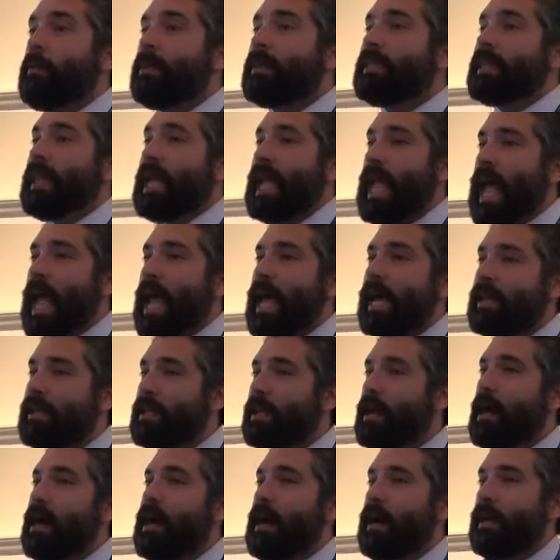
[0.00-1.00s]
But they
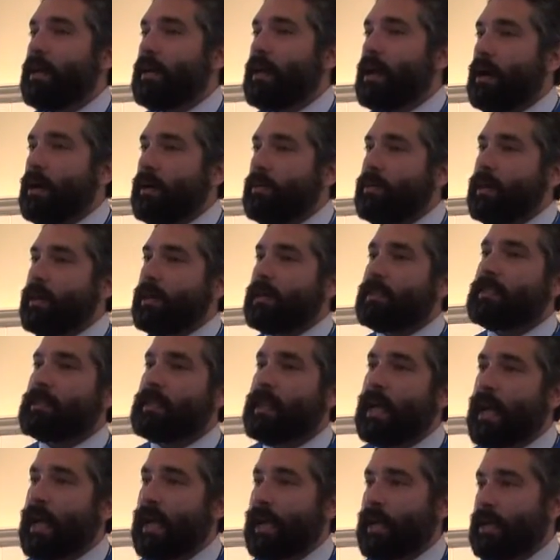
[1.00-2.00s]
had God on their
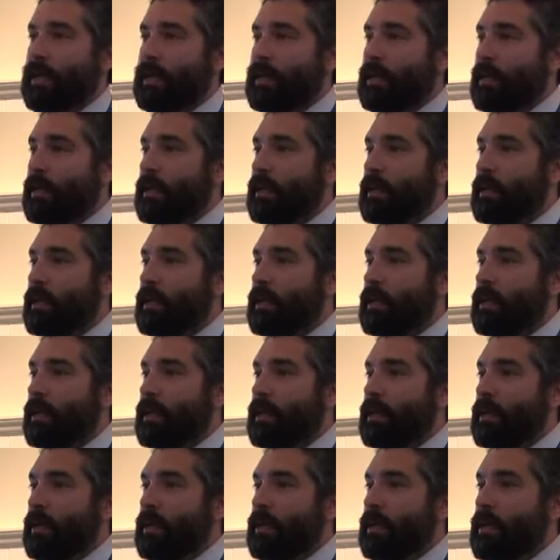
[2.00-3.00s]
side.
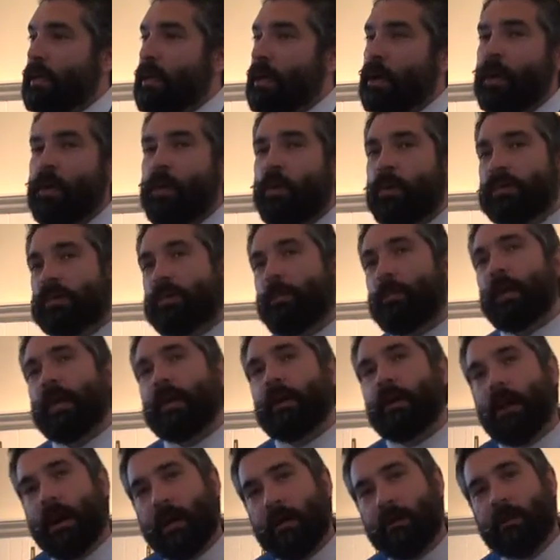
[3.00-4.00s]
Who was a
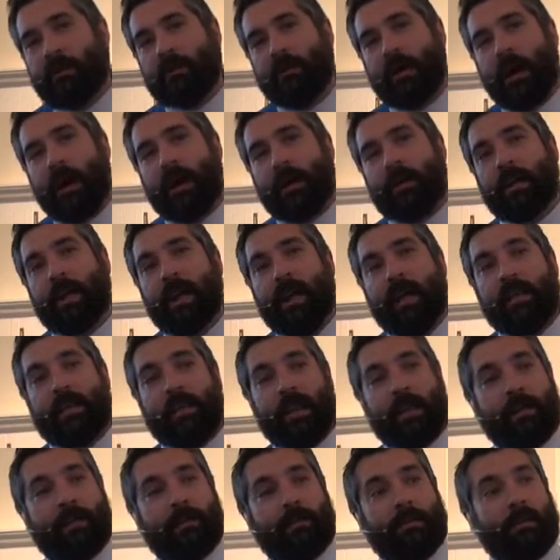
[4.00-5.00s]
bigger underdog
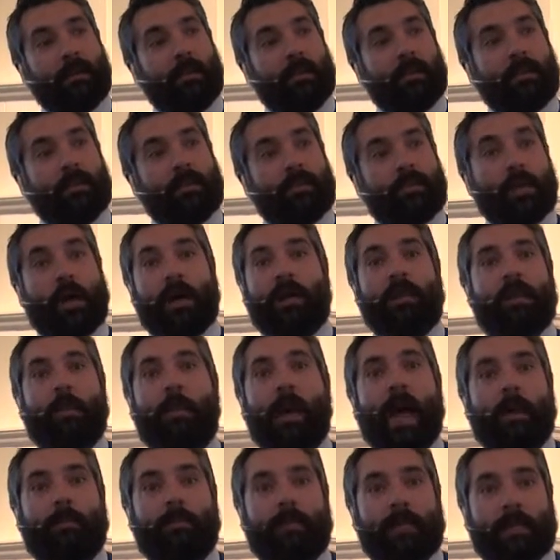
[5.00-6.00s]
than John the
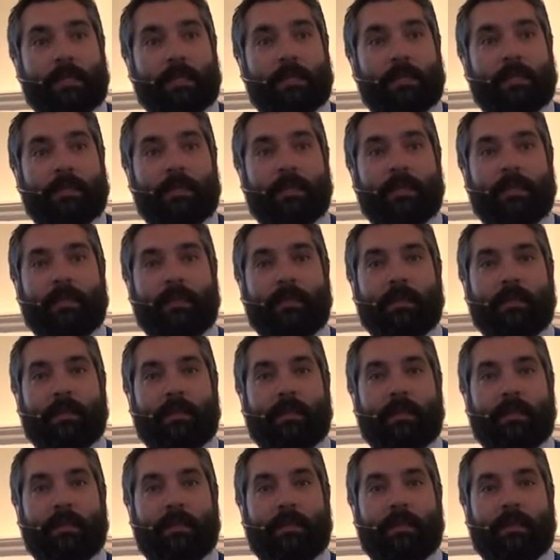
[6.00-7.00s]
Baptist?
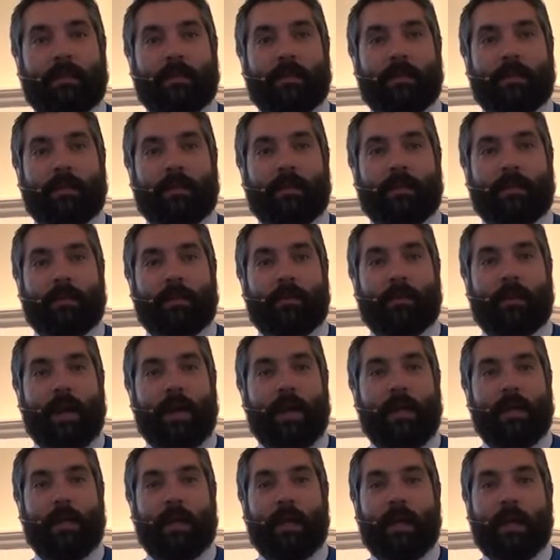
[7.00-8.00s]

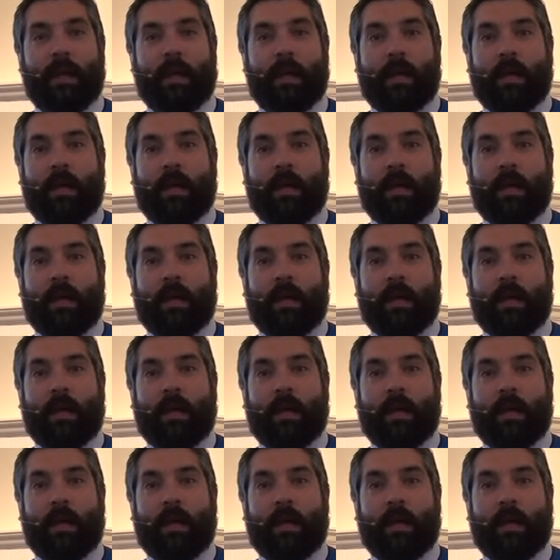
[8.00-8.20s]
Right?